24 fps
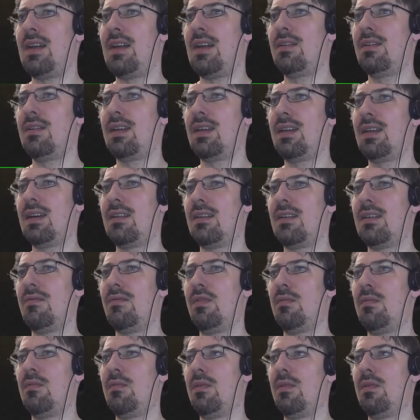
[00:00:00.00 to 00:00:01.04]
gives us
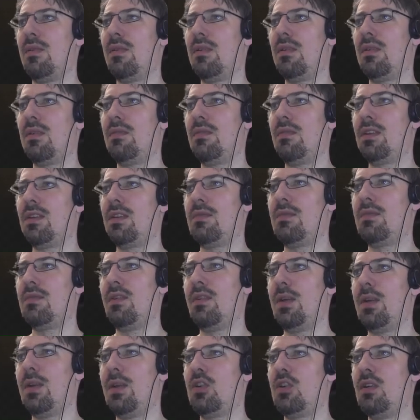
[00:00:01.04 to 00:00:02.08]
information what
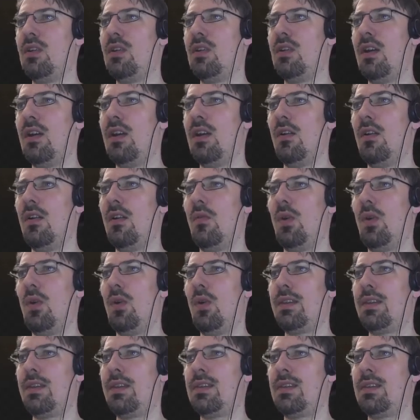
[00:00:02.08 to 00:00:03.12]
the different
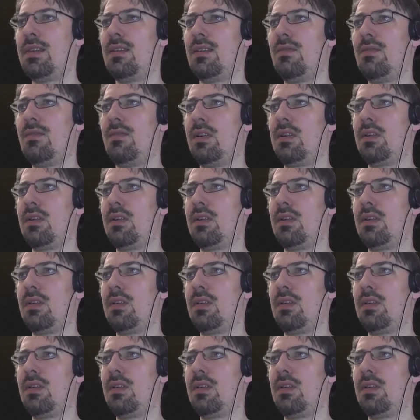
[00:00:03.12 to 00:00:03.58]
columns